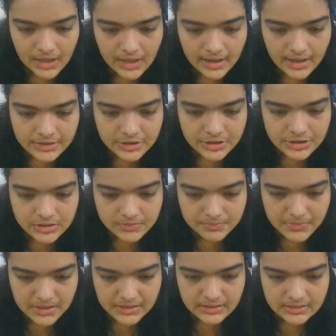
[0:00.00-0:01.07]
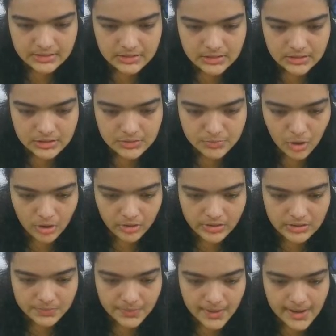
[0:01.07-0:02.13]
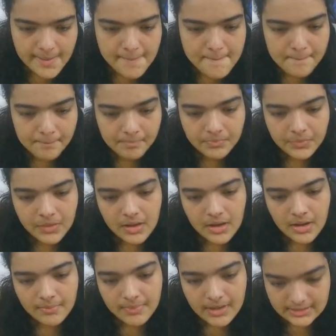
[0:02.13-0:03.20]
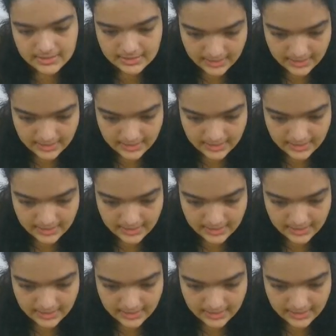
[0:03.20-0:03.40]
Let's just make this smaller as well. Place this guy